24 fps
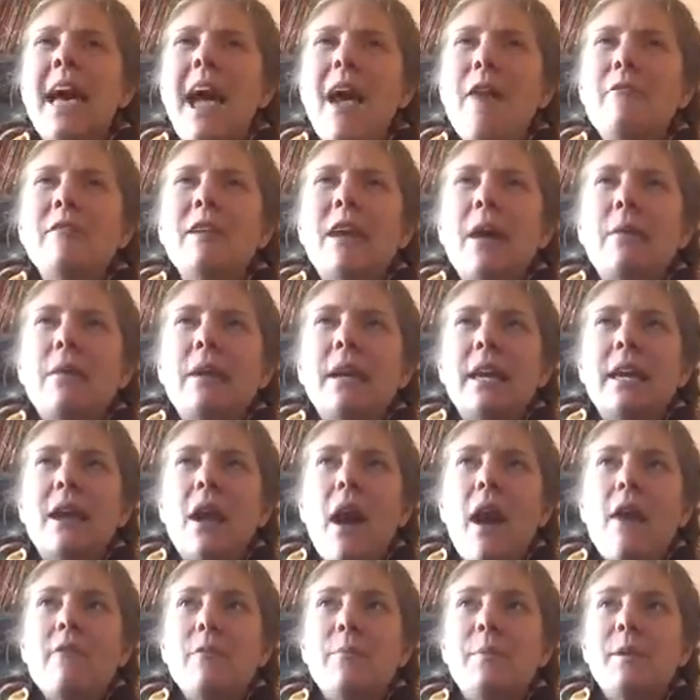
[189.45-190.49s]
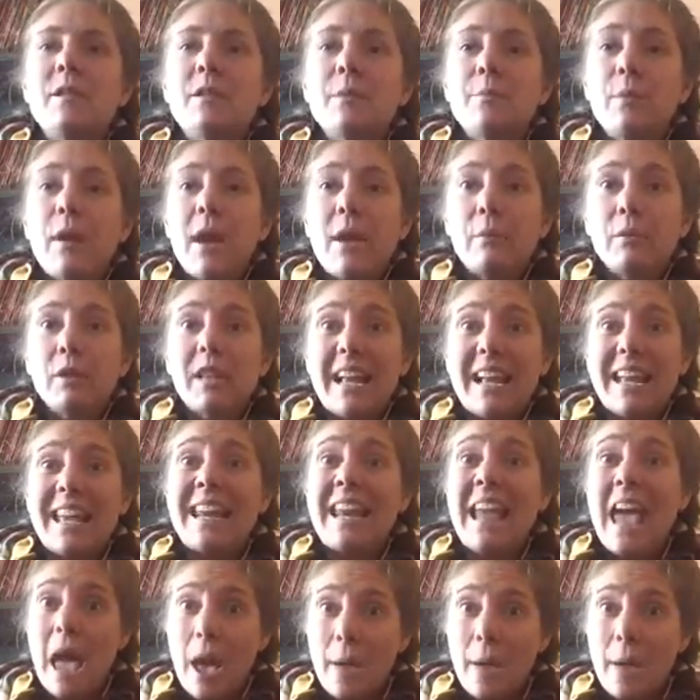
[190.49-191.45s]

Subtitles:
Every now and again I'll have a piece of bread with like an